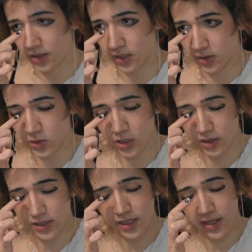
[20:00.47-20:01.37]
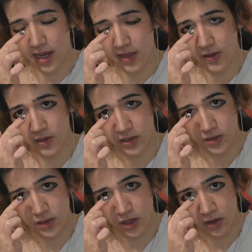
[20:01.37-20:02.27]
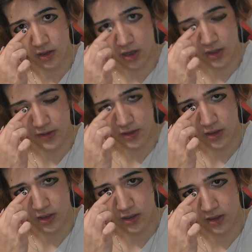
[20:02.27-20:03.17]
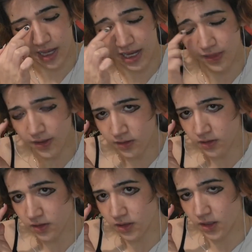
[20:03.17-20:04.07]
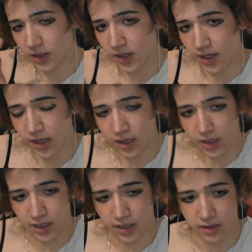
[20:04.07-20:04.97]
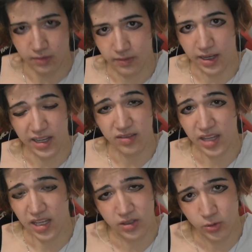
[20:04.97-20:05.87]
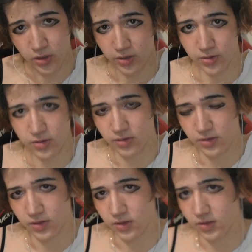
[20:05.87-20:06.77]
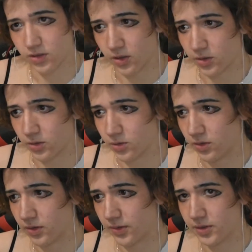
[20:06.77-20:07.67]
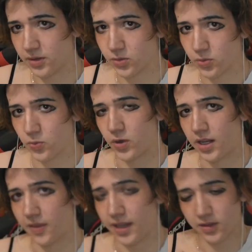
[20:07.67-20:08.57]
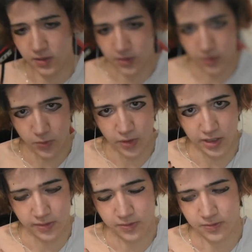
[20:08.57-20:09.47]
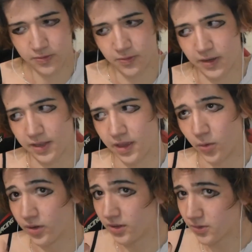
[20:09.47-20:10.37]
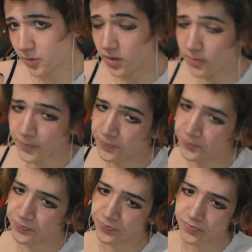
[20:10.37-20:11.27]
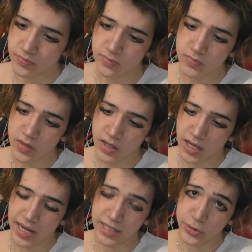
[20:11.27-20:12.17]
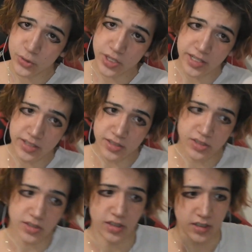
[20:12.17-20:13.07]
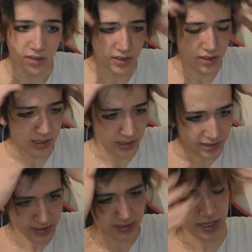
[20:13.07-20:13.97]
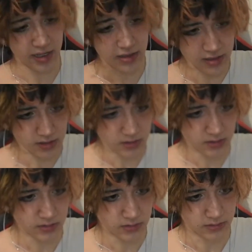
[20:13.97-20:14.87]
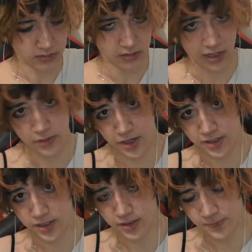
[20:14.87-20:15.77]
Take the eyeliner, on the eyelid, I can't do those. So this is what I like to do, what I find that works for me. I do change styles every now and again,